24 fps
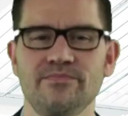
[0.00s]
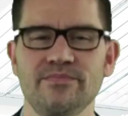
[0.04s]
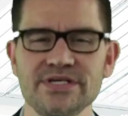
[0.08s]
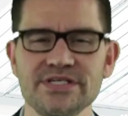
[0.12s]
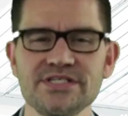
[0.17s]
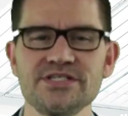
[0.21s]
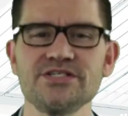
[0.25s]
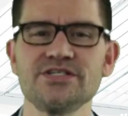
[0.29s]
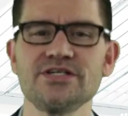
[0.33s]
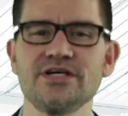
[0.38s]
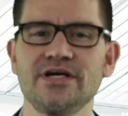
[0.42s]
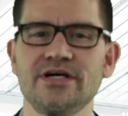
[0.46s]

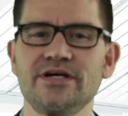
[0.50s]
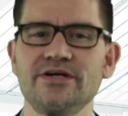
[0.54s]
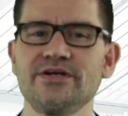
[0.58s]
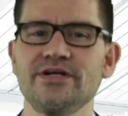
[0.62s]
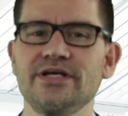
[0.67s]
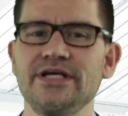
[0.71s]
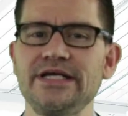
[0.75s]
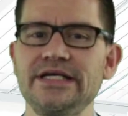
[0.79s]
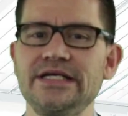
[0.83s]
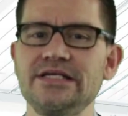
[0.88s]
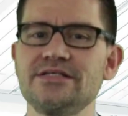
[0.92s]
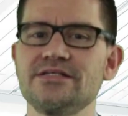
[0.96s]
Messenger
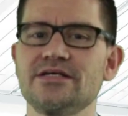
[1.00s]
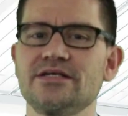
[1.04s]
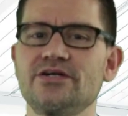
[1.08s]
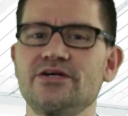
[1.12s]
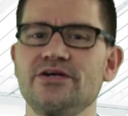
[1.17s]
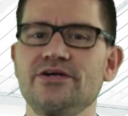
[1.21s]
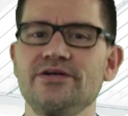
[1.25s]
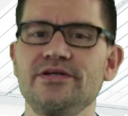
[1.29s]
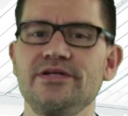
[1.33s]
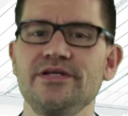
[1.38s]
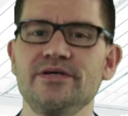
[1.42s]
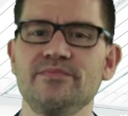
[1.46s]
RNAs are
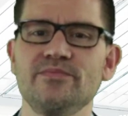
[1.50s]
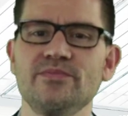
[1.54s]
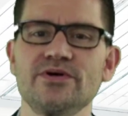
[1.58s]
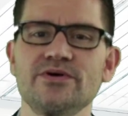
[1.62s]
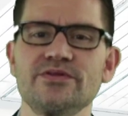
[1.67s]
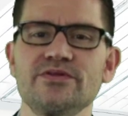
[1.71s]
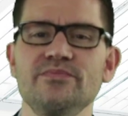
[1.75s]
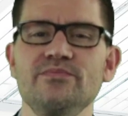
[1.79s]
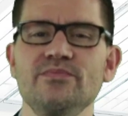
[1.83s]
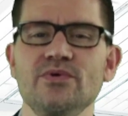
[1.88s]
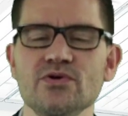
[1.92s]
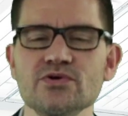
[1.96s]
currently among
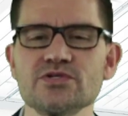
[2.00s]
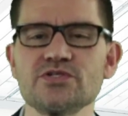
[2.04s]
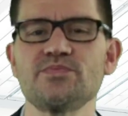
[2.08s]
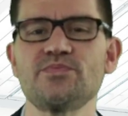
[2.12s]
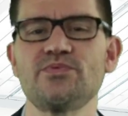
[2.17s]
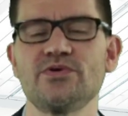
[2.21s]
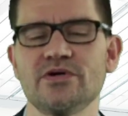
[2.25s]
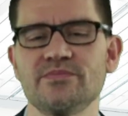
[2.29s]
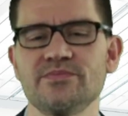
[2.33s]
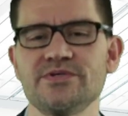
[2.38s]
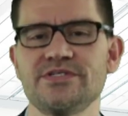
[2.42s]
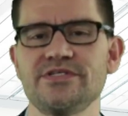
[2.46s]
the most
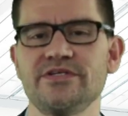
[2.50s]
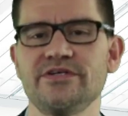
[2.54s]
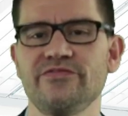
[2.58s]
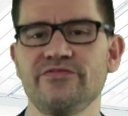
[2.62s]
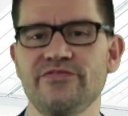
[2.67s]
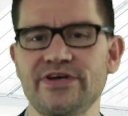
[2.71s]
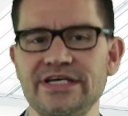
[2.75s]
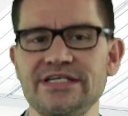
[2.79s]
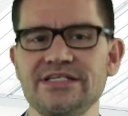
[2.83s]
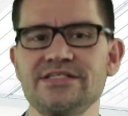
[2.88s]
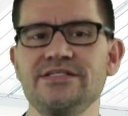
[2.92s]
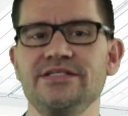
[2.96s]
promising
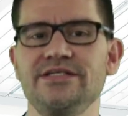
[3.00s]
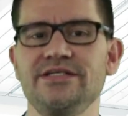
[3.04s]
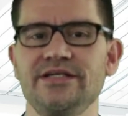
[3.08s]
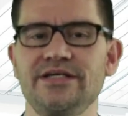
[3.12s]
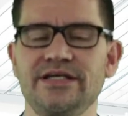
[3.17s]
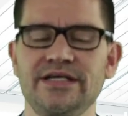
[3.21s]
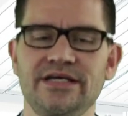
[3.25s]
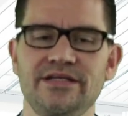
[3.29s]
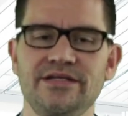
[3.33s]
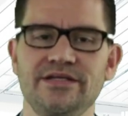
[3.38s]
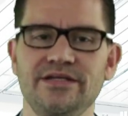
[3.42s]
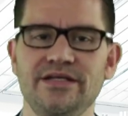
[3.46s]
vaccine
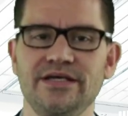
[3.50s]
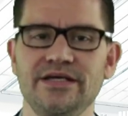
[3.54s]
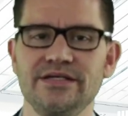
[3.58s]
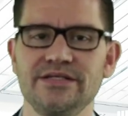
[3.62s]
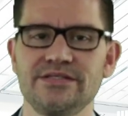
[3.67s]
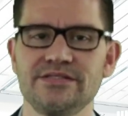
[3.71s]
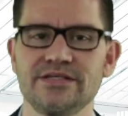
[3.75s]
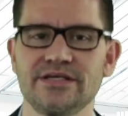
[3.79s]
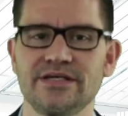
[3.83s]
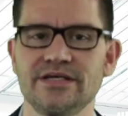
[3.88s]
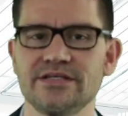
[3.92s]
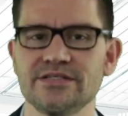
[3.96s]

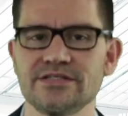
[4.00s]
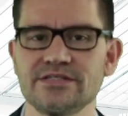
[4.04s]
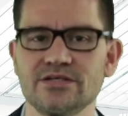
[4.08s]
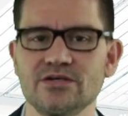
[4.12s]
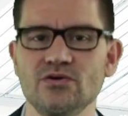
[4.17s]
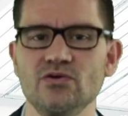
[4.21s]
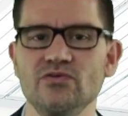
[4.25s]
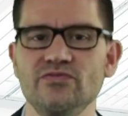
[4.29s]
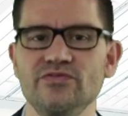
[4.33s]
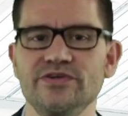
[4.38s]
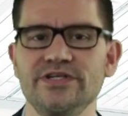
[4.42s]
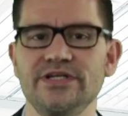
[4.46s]
candidates against
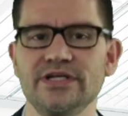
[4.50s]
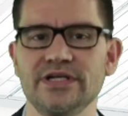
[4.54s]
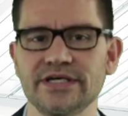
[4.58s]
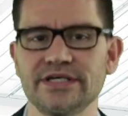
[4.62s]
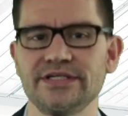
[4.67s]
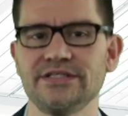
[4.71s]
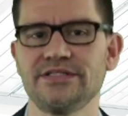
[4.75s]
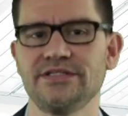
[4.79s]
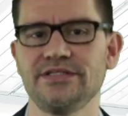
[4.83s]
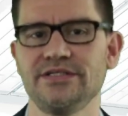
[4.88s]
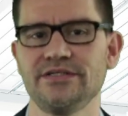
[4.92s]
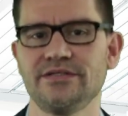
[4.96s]

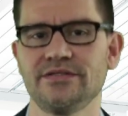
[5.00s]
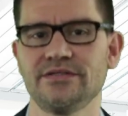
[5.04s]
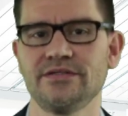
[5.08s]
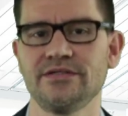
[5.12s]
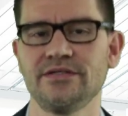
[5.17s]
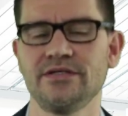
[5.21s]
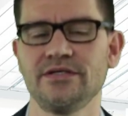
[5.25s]
COVID-19.